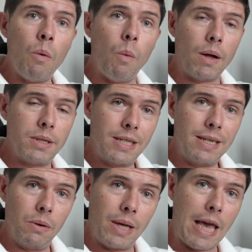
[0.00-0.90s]
while
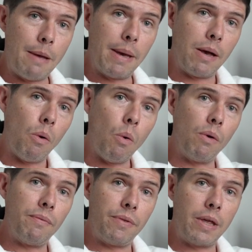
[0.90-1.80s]
still keeping
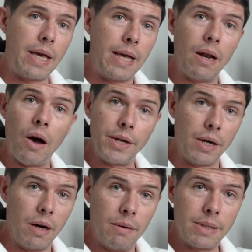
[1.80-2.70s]
all of the
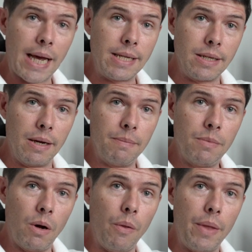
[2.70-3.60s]
Lidar data
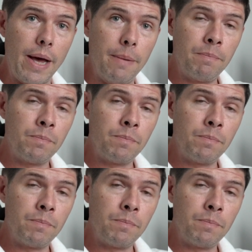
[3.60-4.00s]
on there.